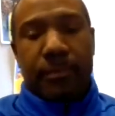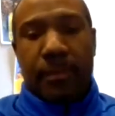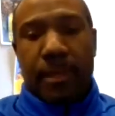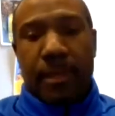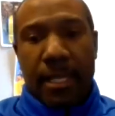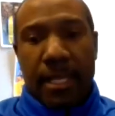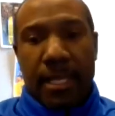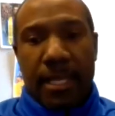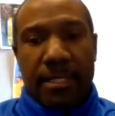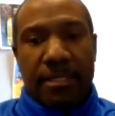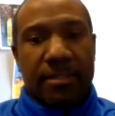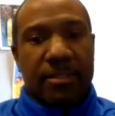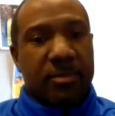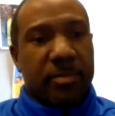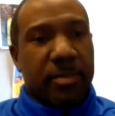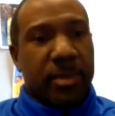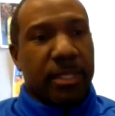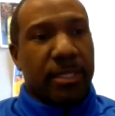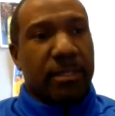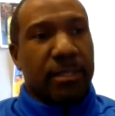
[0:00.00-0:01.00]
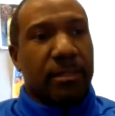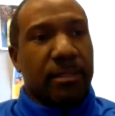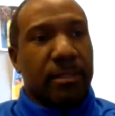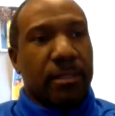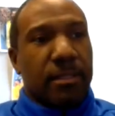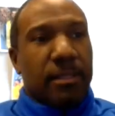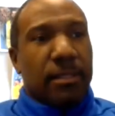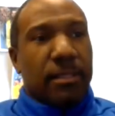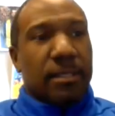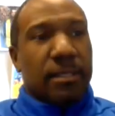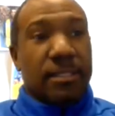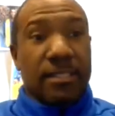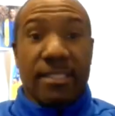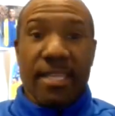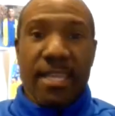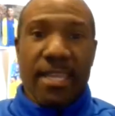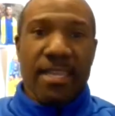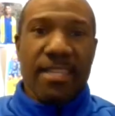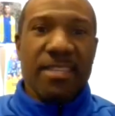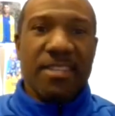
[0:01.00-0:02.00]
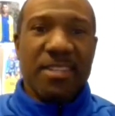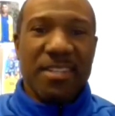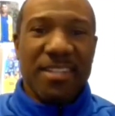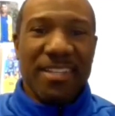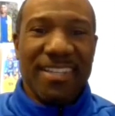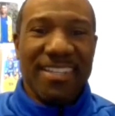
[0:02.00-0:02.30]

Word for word: I got to spend a day